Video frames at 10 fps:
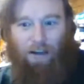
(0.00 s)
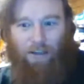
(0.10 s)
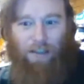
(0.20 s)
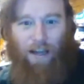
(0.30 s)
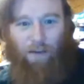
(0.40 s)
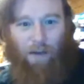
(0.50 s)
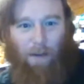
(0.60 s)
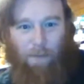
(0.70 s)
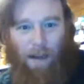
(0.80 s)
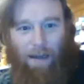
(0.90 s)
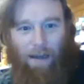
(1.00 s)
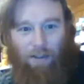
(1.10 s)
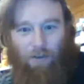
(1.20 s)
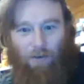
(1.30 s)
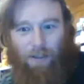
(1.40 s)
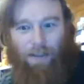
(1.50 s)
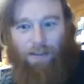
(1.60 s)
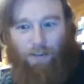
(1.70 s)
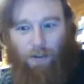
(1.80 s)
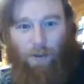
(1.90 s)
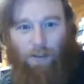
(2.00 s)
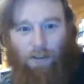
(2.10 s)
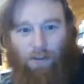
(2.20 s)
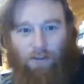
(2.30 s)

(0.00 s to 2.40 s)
standing right behind you is 2 inches